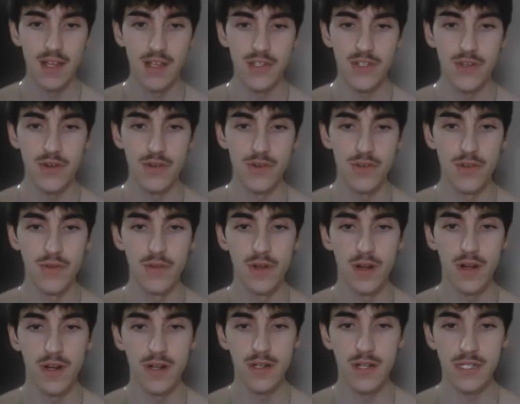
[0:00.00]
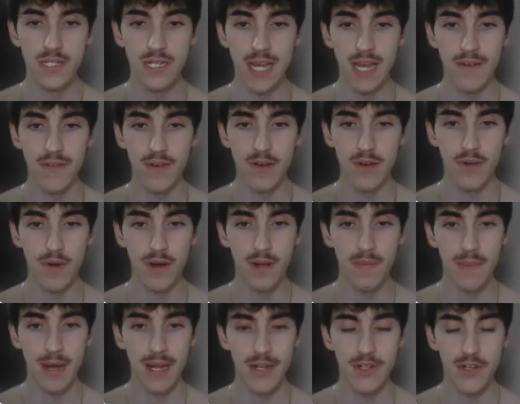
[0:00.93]
So Dugong doesn't have a
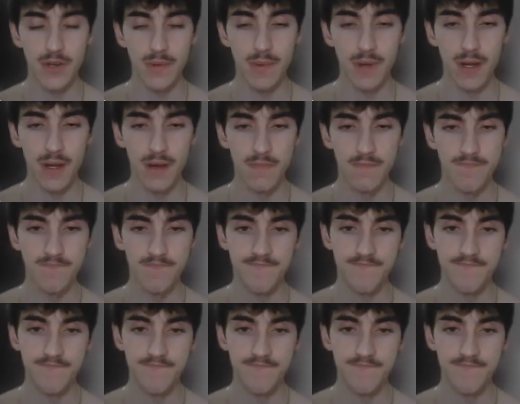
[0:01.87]
great matchup here.